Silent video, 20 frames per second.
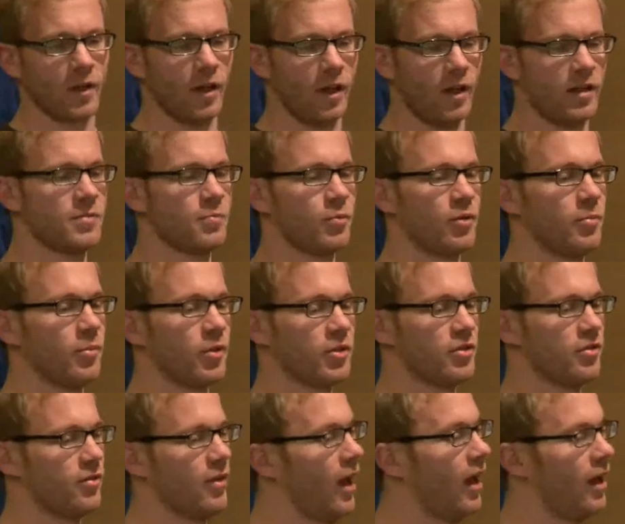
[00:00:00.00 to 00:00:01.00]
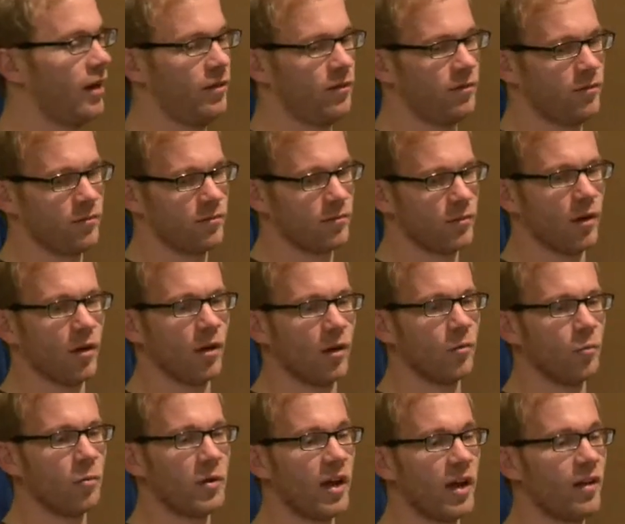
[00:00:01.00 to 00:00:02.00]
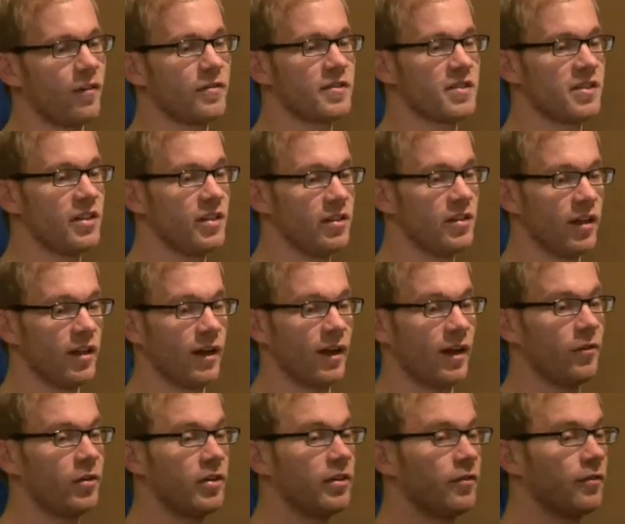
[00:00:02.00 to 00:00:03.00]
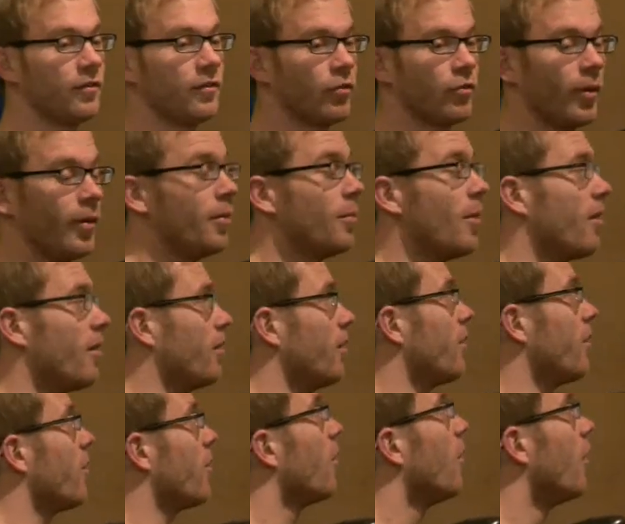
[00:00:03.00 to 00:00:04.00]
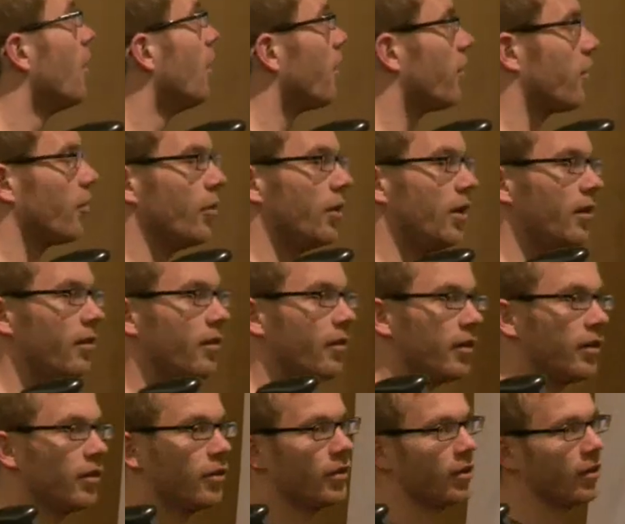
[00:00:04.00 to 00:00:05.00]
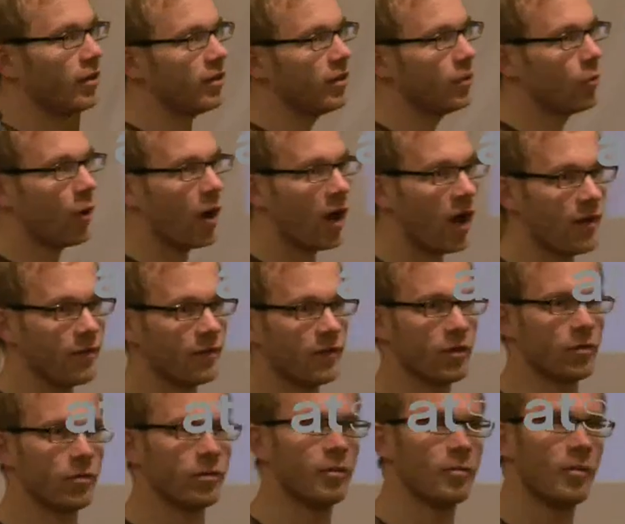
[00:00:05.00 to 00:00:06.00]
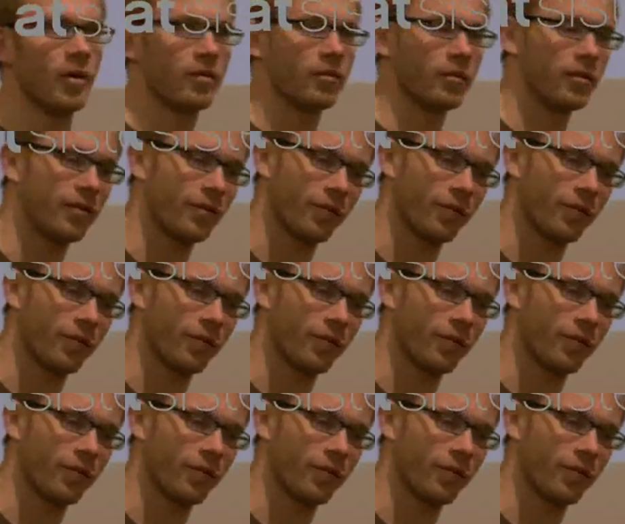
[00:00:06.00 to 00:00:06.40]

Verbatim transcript: It's pretty much that. We have seen declarative query methods. So either you can derive the query methods